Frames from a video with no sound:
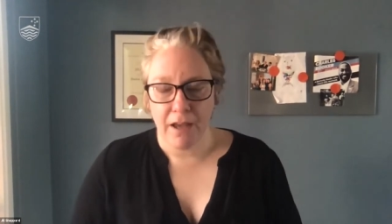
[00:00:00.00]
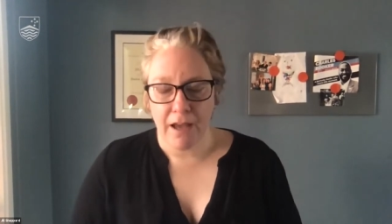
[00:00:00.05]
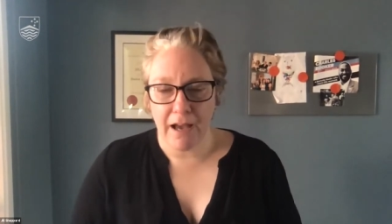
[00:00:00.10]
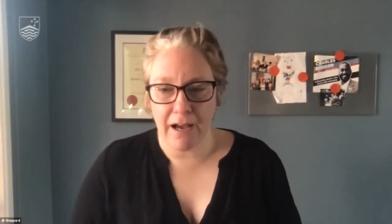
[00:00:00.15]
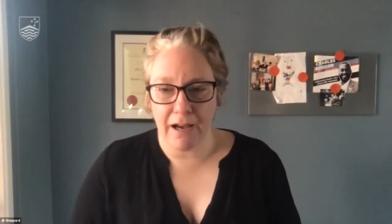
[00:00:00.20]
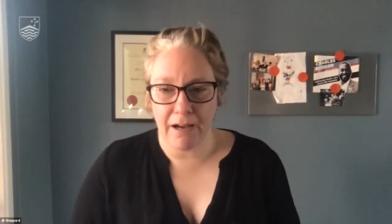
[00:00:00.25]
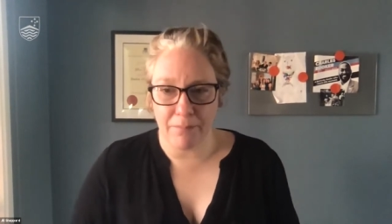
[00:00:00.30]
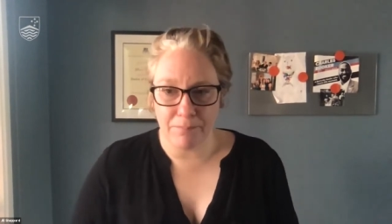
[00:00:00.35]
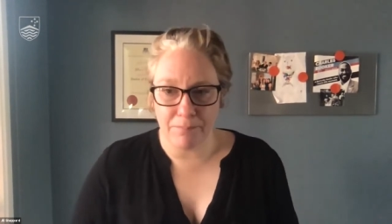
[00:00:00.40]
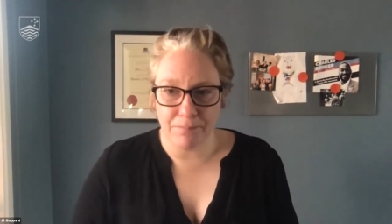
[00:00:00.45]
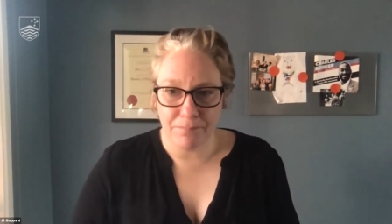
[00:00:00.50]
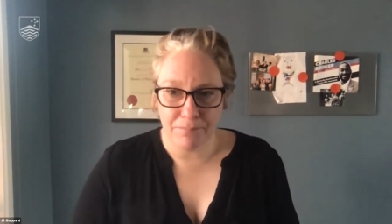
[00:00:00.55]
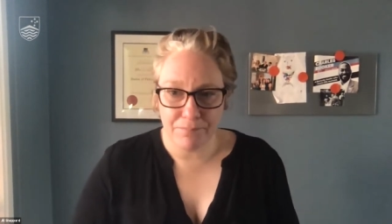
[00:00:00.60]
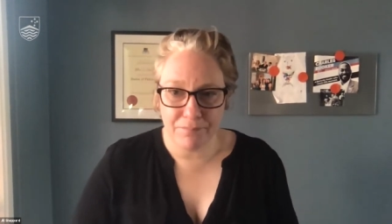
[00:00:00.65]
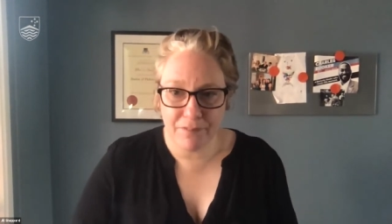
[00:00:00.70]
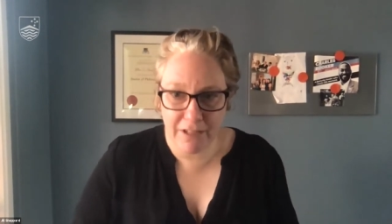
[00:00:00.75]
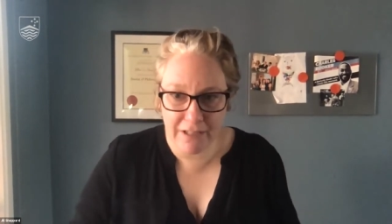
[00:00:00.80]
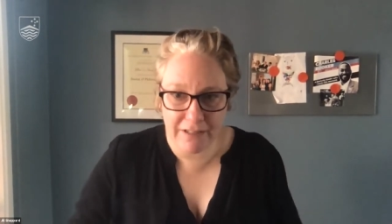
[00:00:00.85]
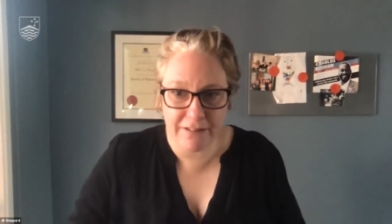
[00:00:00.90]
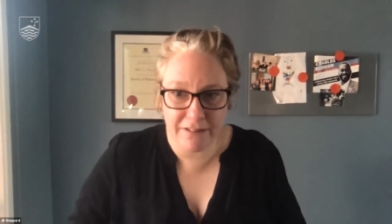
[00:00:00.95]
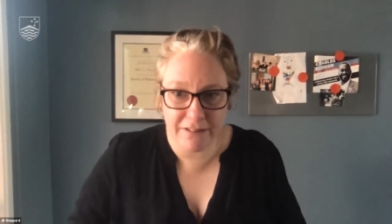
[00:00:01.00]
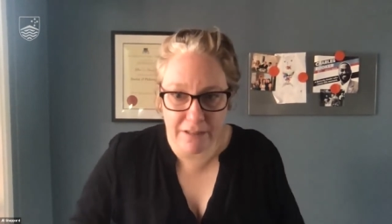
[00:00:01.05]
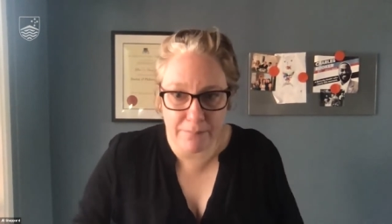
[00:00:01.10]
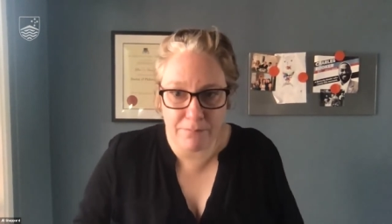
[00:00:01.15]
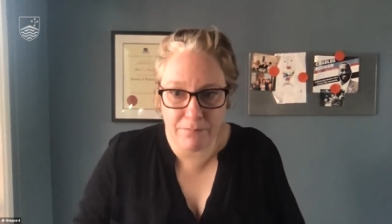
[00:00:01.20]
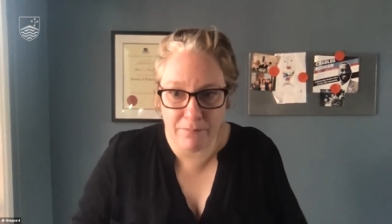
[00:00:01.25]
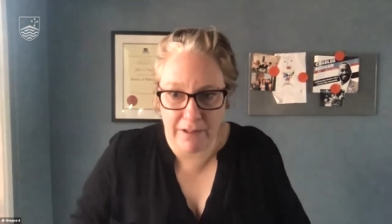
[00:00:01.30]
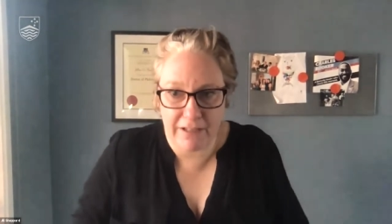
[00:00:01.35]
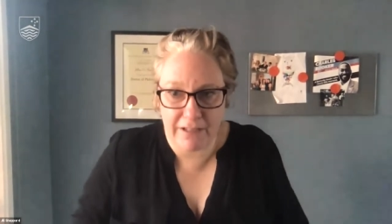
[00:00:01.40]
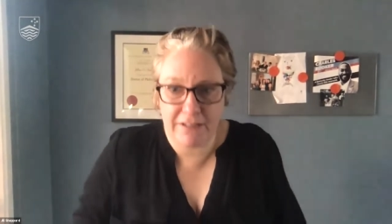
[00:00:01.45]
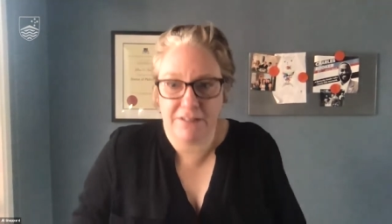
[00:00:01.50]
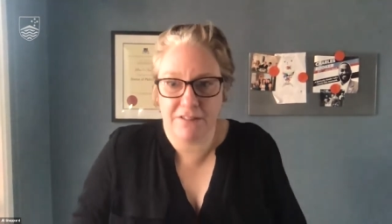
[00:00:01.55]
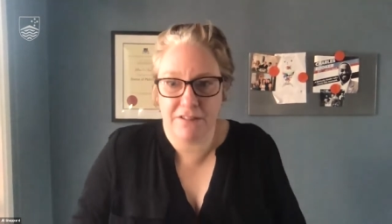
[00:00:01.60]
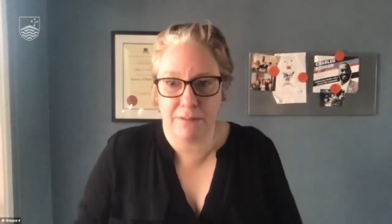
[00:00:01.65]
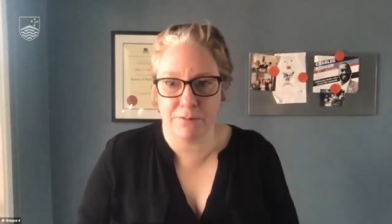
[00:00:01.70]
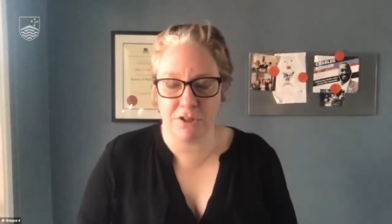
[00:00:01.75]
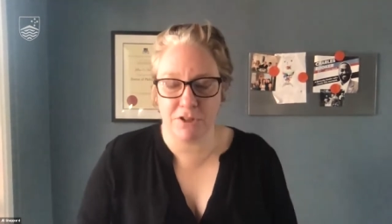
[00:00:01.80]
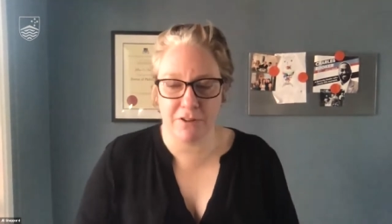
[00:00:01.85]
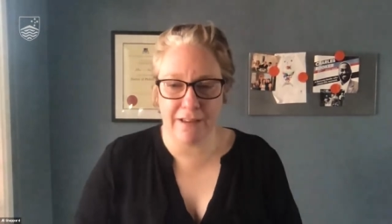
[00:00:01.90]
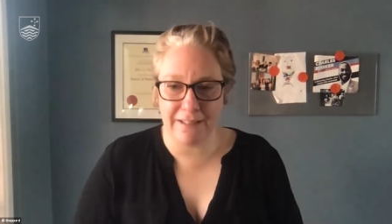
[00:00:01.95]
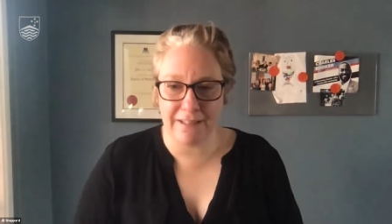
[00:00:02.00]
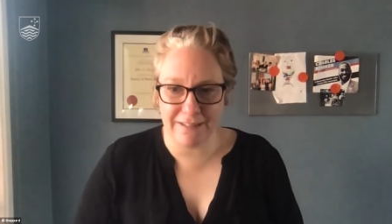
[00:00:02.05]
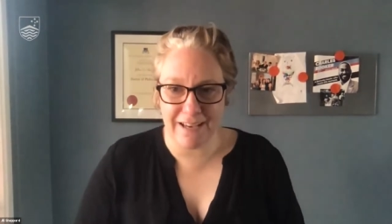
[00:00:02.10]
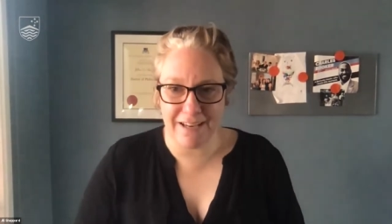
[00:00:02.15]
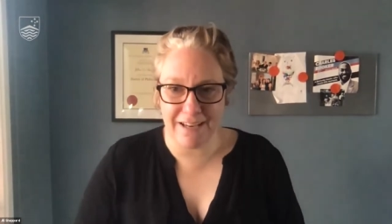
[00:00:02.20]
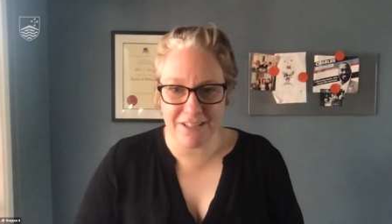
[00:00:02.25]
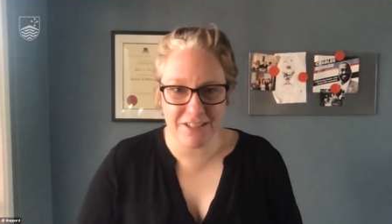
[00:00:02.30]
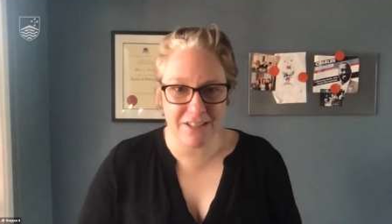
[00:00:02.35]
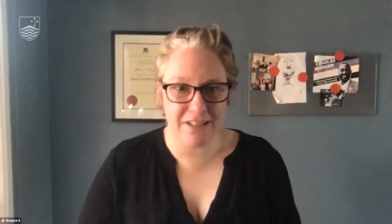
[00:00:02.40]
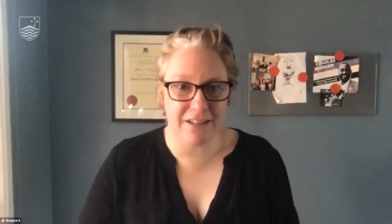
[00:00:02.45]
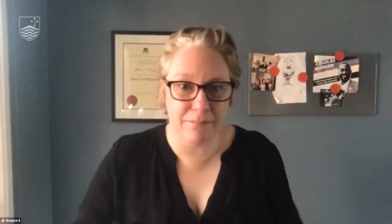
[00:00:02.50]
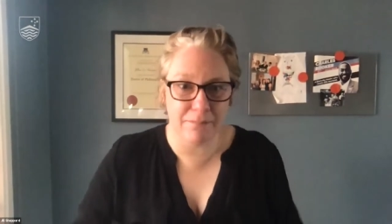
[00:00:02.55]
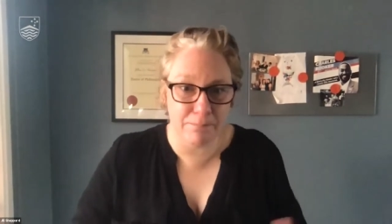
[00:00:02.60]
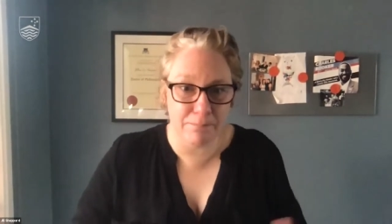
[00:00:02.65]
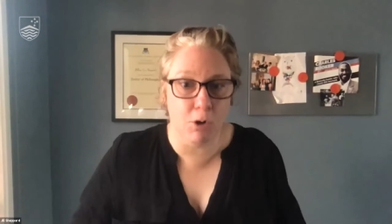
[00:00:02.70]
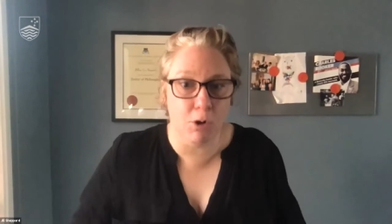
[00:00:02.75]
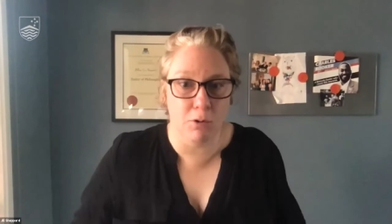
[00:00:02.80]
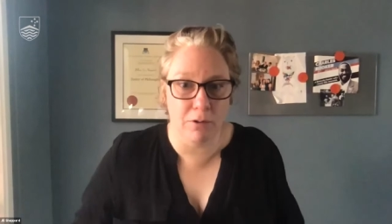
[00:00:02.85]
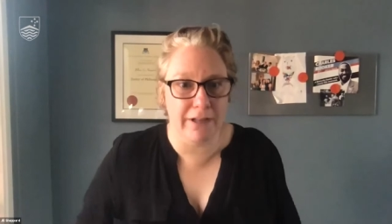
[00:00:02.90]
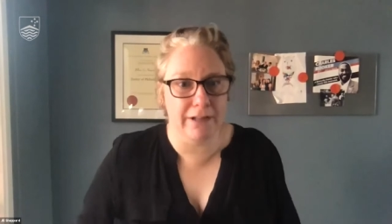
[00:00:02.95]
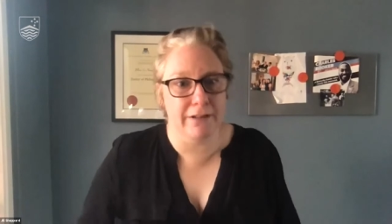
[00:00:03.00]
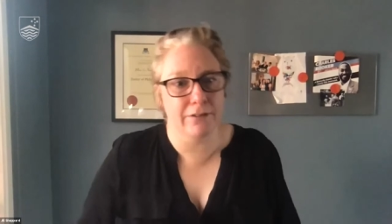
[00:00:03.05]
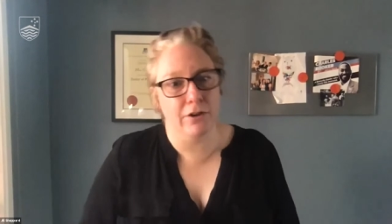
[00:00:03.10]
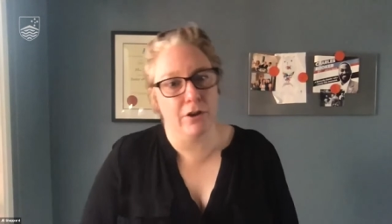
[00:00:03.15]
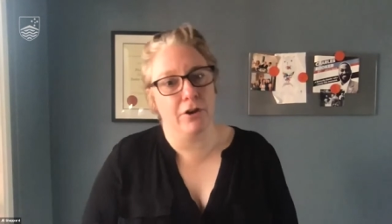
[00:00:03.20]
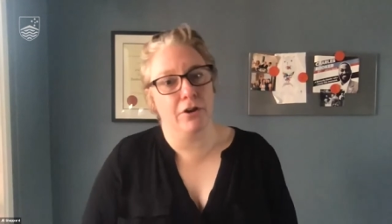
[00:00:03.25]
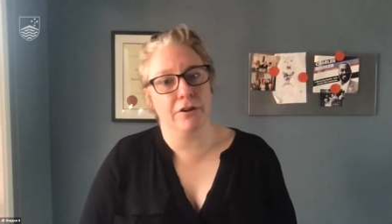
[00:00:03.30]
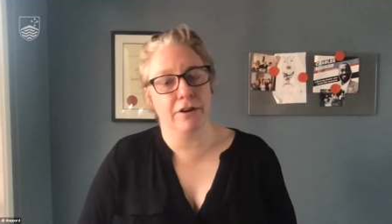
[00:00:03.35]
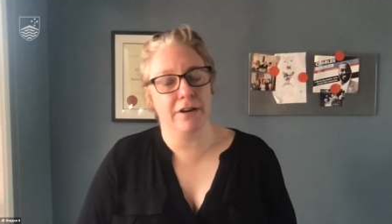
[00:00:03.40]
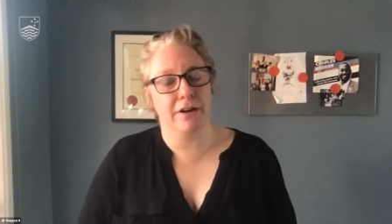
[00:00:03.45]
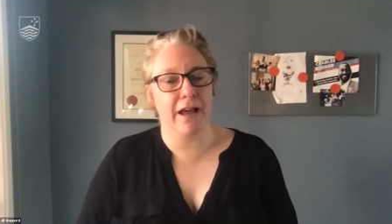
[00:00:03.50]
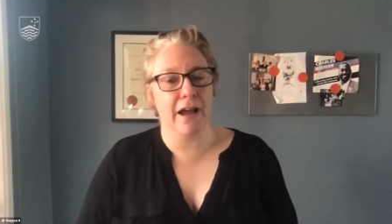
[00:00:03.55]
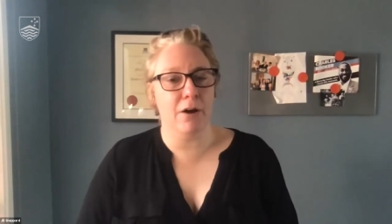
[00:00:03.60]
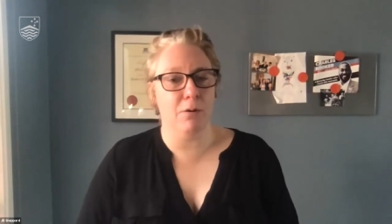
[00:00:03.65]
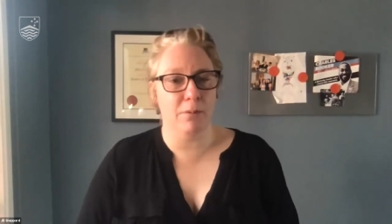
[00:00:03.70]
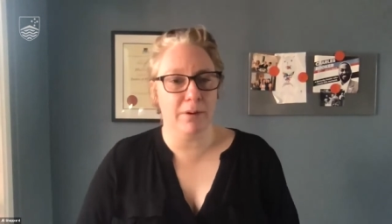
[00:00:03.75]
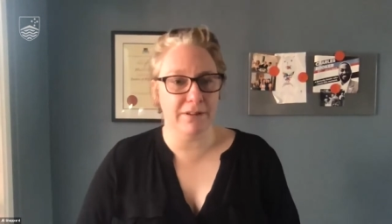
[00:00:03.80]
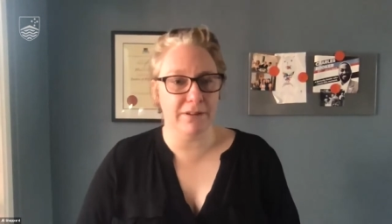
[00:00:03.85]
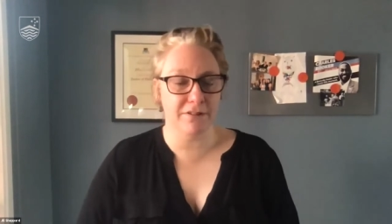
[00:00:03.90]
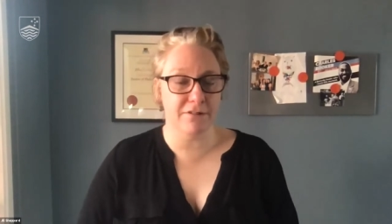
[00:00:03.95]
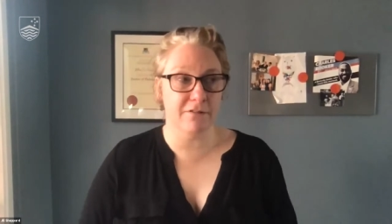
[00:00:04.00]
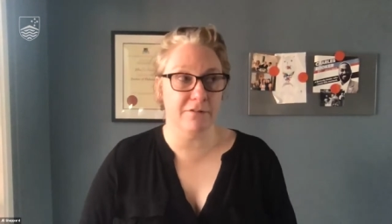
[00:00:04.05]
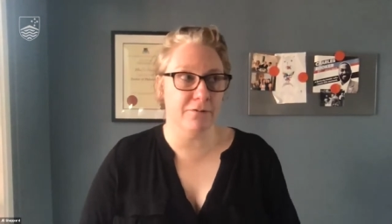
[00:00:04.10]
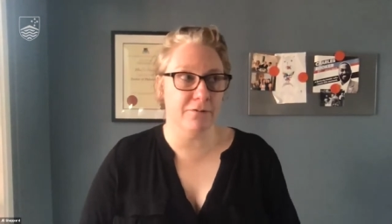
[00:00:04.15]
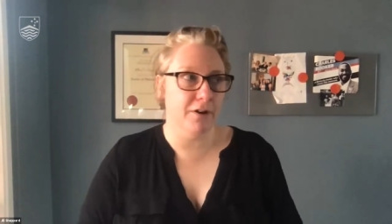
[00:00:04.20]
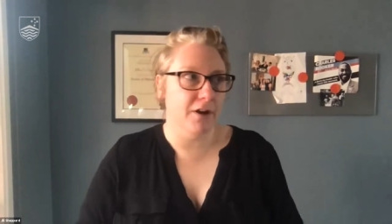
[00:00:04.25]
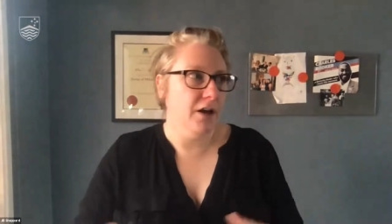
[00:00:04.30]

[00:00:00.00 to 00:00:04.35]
um, concept like conceptualization and bowling alone and how we're sort of